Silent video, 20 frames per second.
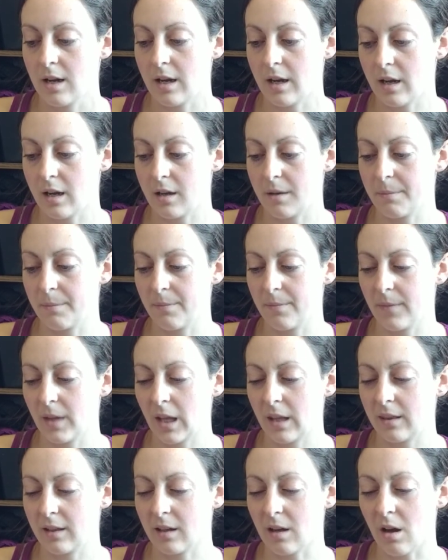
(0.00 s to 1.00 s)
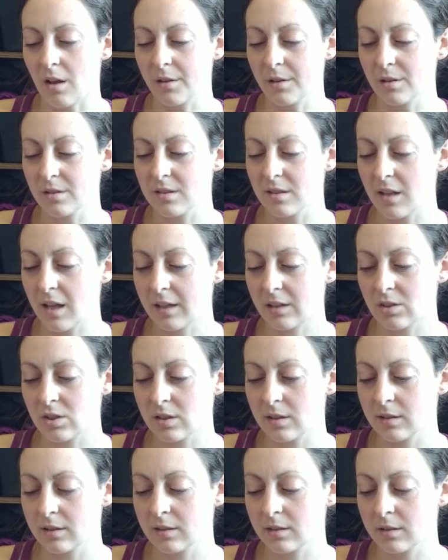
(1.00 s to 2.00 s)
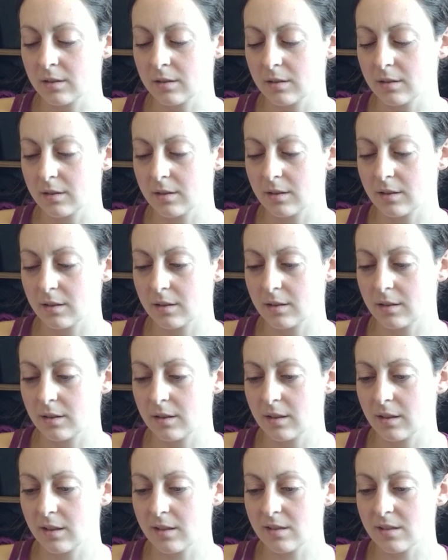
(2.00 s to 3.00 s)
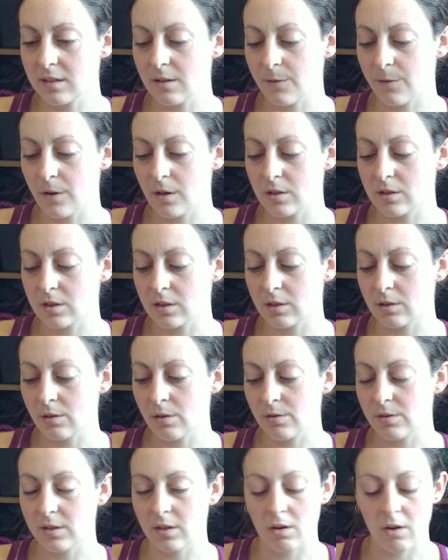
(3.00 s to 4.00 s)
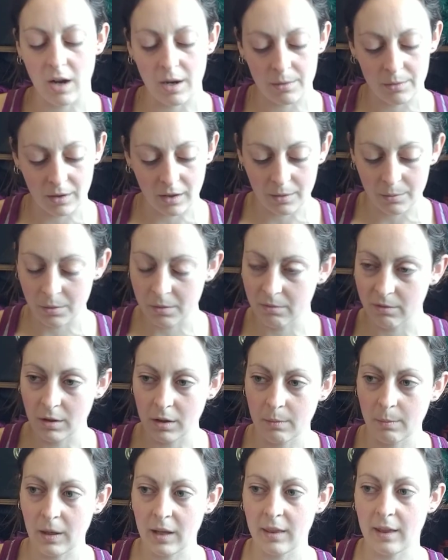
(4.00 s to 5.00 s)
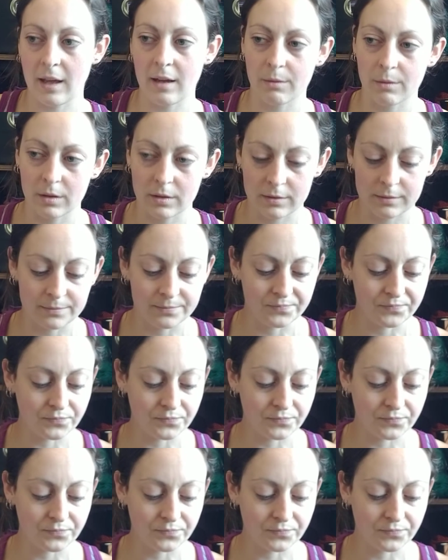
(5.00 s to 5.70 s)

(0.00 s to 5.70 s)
And the color selection is different too, so I wouldn't really buy that one.